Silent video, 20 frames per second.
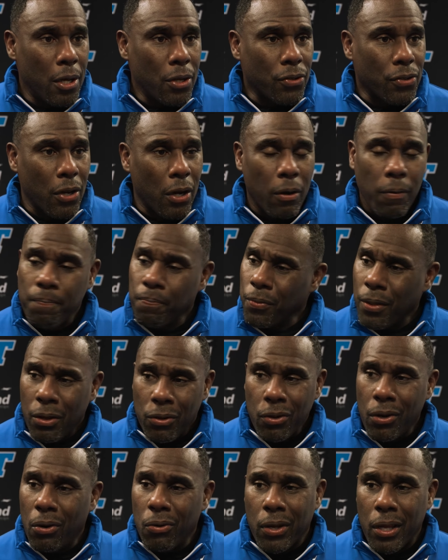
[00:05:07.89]
So
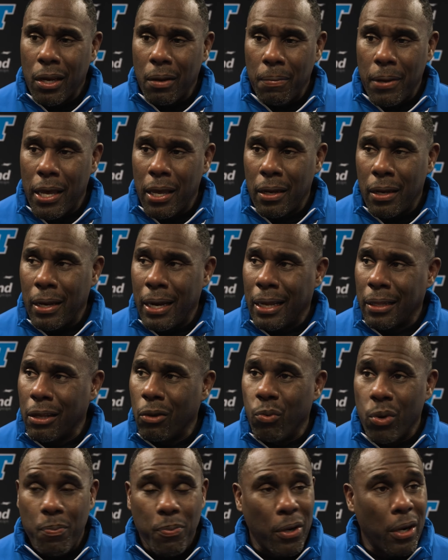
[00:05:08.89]
you don't get him hit, and I
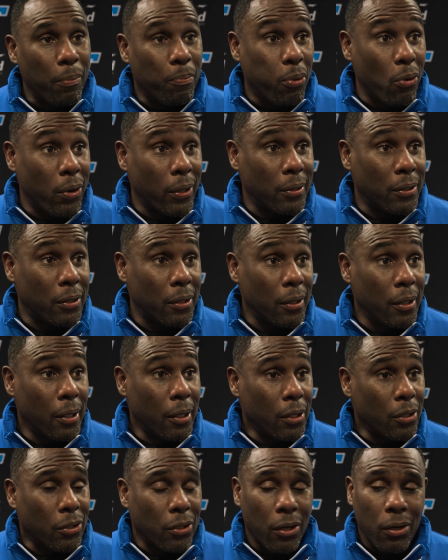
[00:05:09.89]
think we put up points.
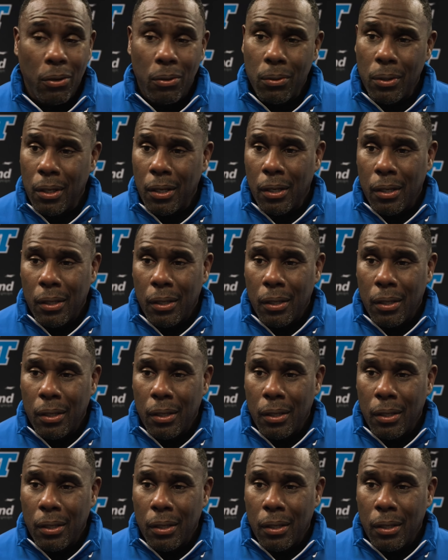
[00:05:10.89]
So